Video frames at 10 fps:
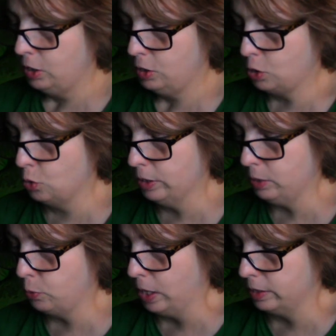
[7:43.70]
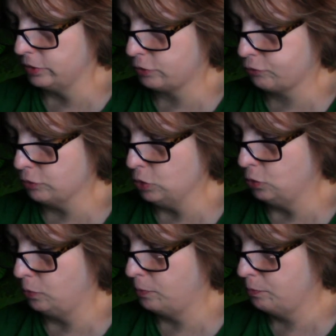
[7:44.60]
Only when his
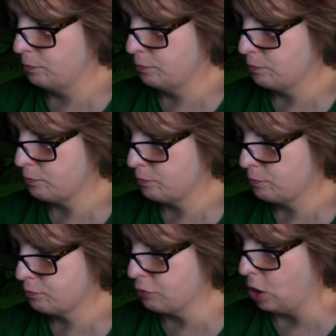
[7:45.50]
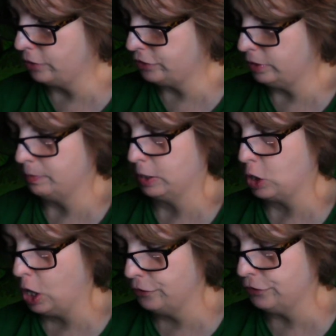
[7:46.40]
crew prods him and
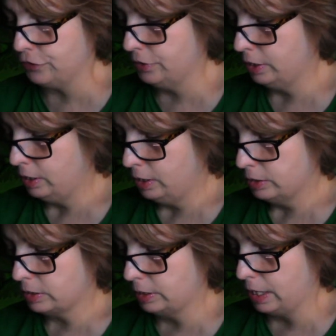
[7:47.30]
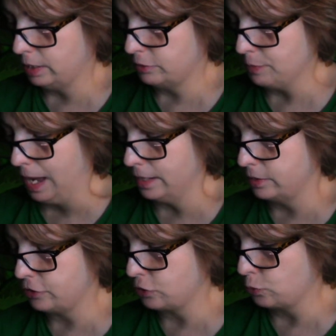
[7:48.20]
causes delays
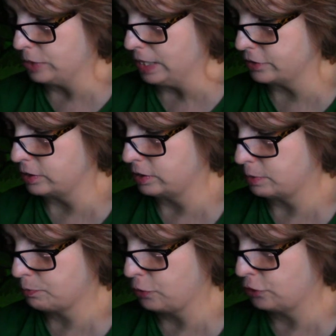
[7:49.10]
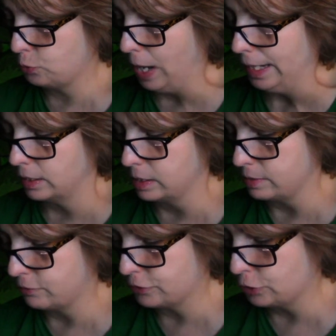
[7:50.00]
madnesses Odysseus persuaded to
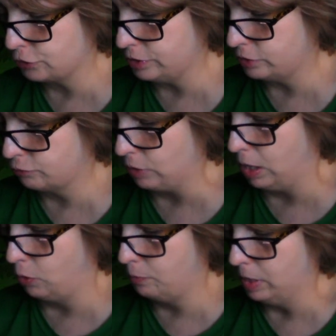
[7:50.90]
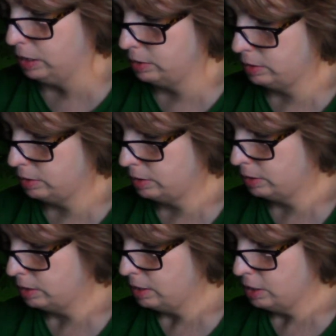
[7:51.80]
leave Circe's realm,
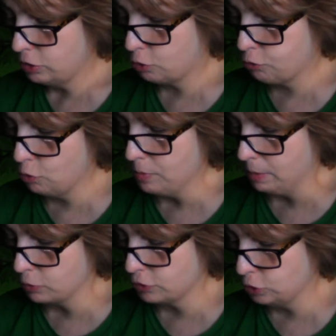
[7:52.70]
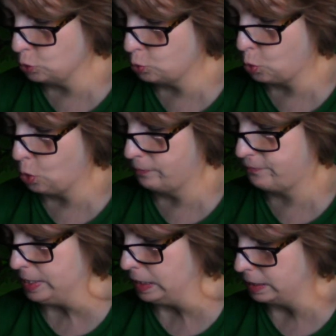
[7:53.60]
the crew members'
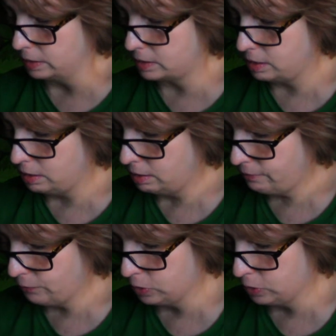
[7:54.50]
lukewarm feelings for